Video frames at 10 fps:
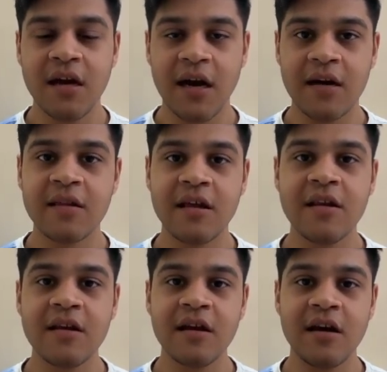and
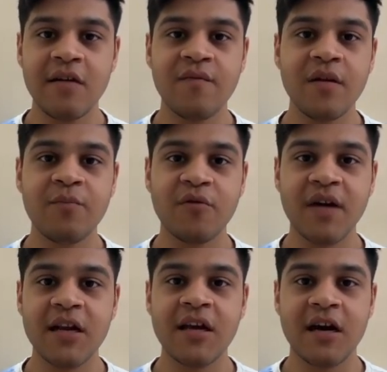then it will
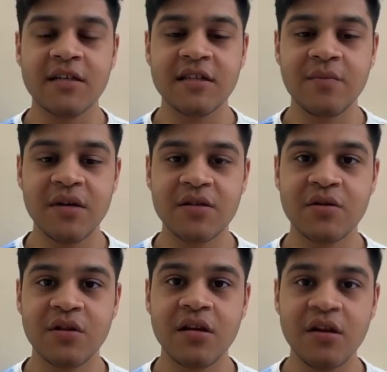provide the answer based
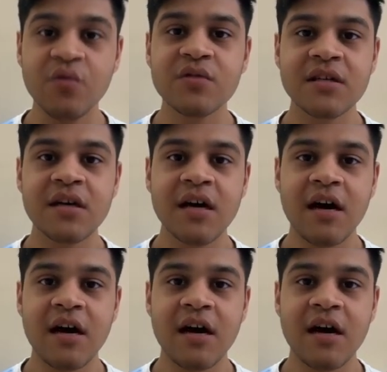on the news